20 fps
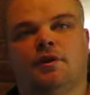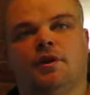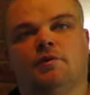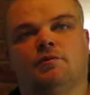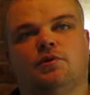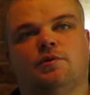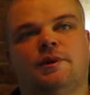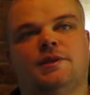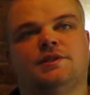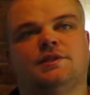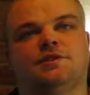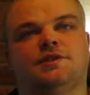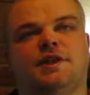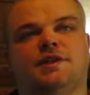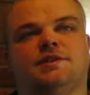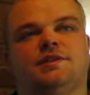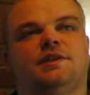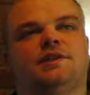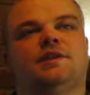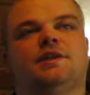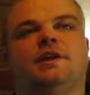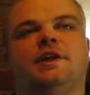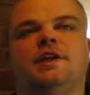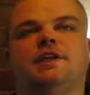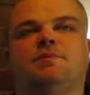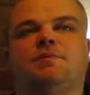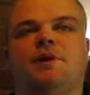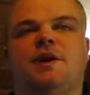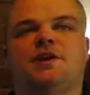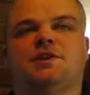It will be suggested that
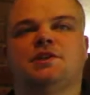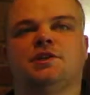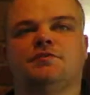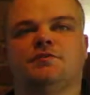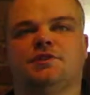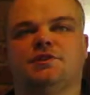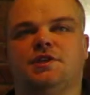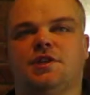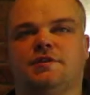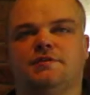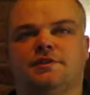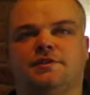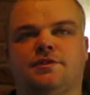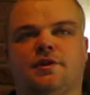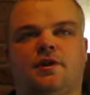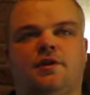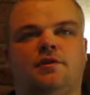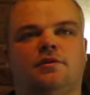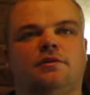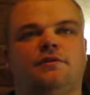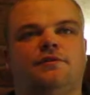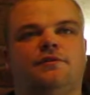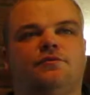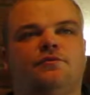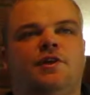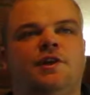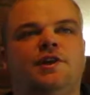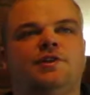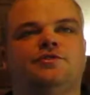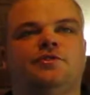each patient receives a total of
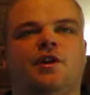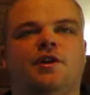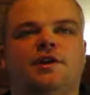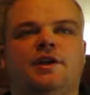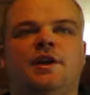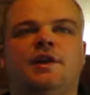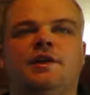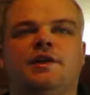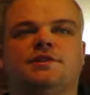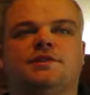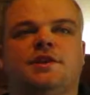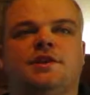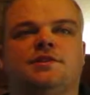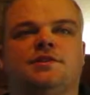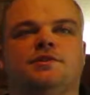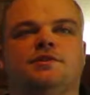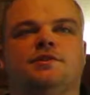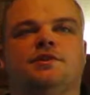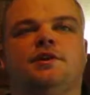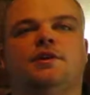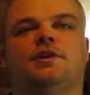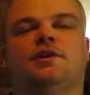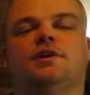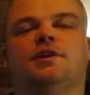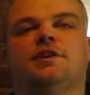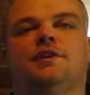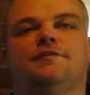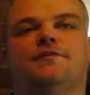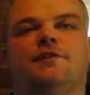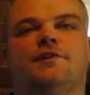3 dry needling sessions
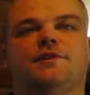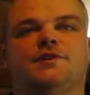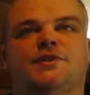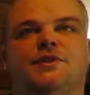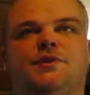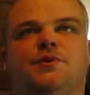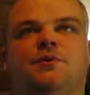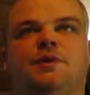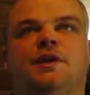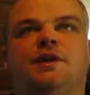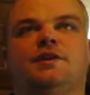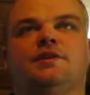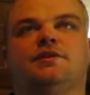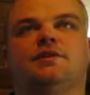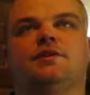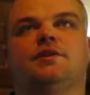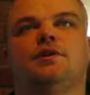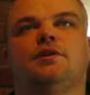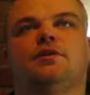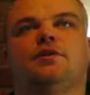in the first 2 weeks,